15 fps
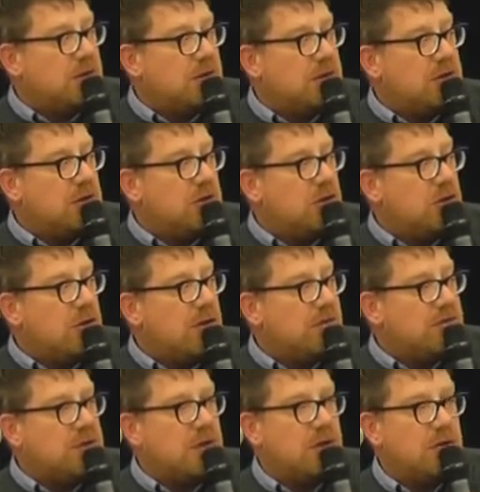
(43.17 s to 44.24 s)
then you
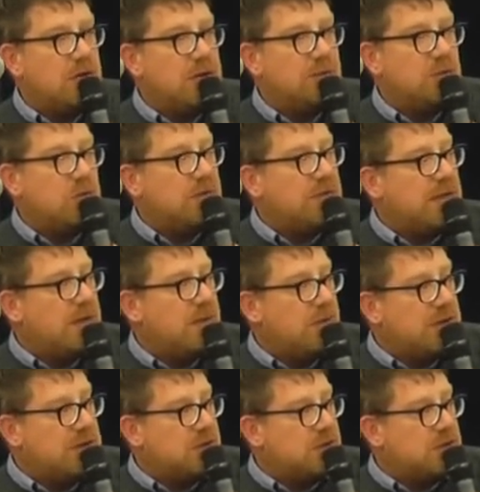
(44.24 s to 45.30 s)
have to go in with their
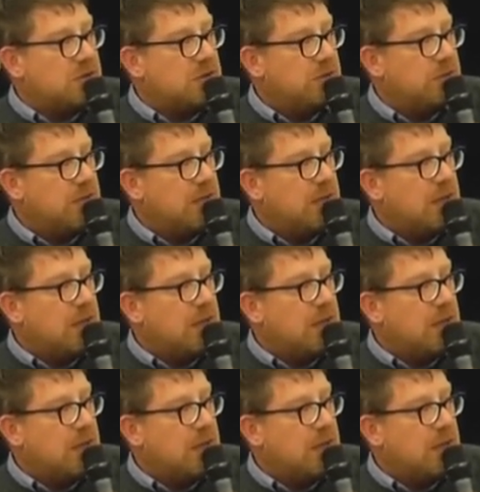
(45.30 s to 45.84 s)
money system.